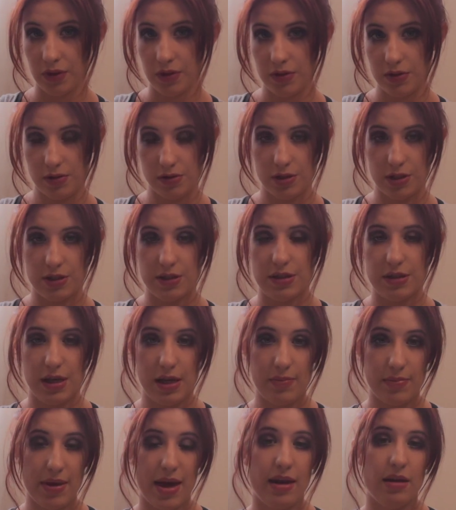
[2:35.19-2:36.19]
So just
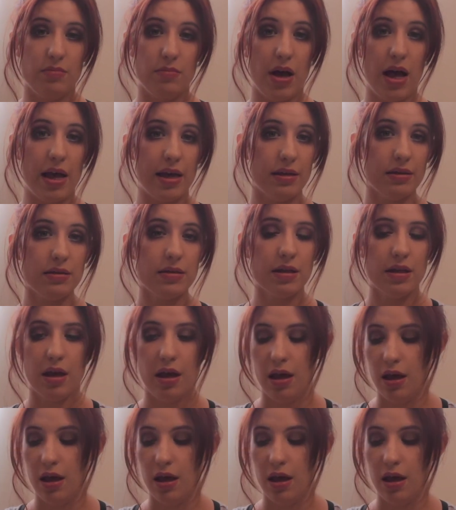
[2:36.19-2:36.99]
keep that in mind.